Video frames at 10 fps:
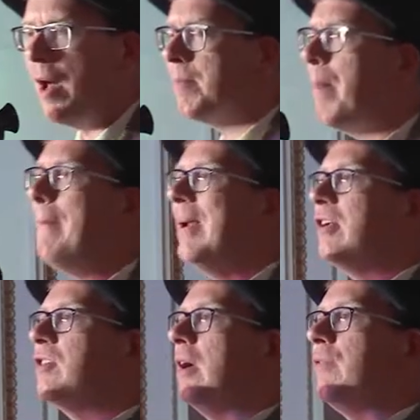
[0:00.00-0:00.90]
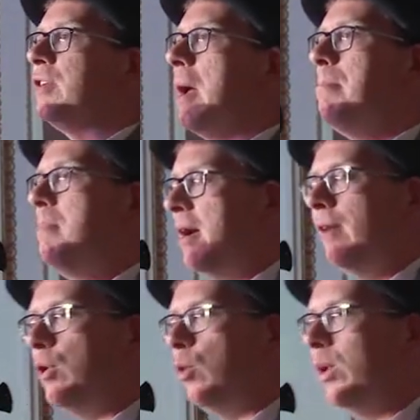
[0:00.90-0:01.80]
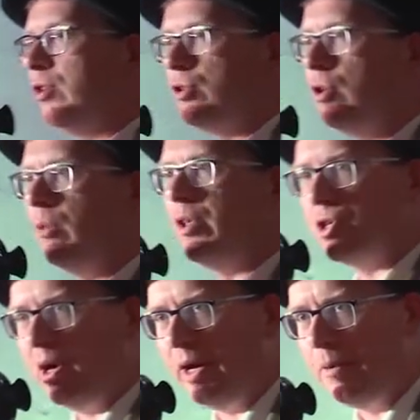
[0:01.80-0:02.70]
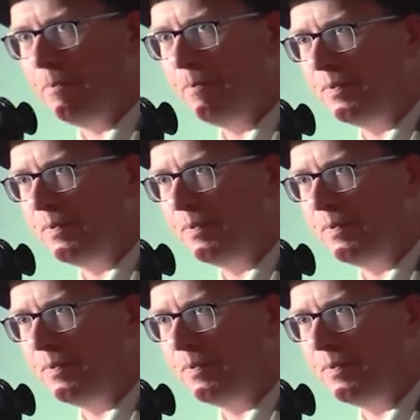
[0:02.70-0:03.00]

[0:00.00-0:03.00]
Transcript: As a public service, many of you wish to know the time.